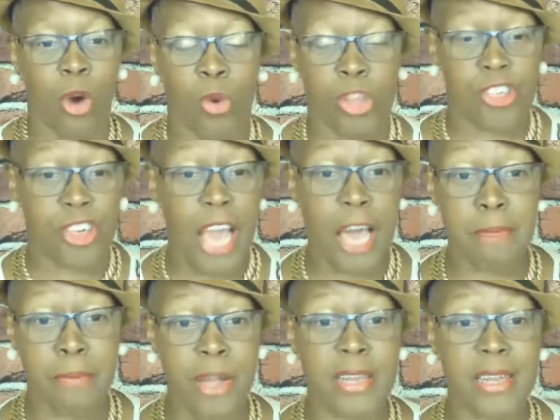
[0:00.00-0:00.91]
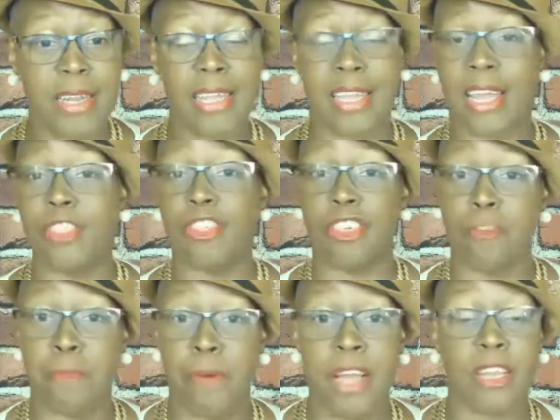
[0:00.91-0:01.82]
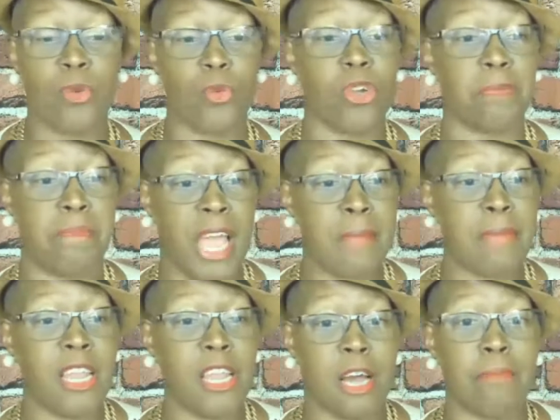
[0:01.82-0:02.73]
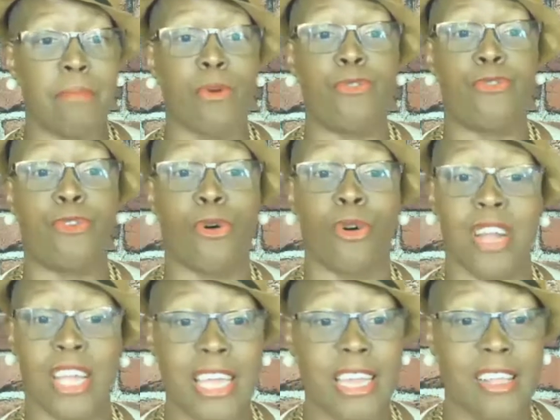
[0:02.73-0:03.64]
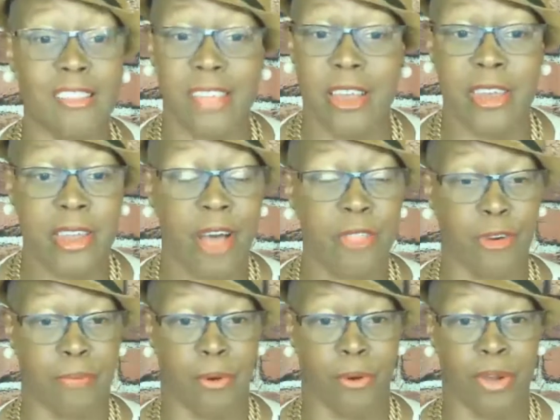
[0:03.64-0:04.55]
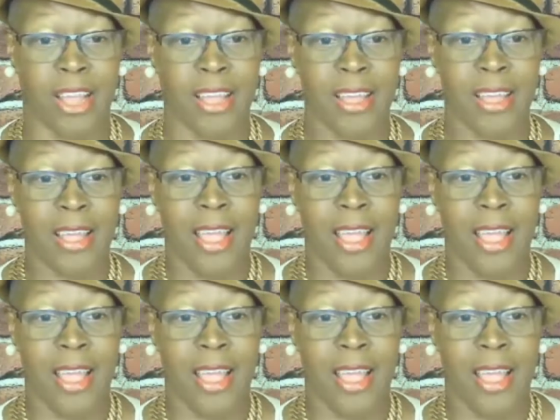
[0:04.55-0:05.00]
When she got pregnant again, she's pregnant with baby number 4. It is another boy.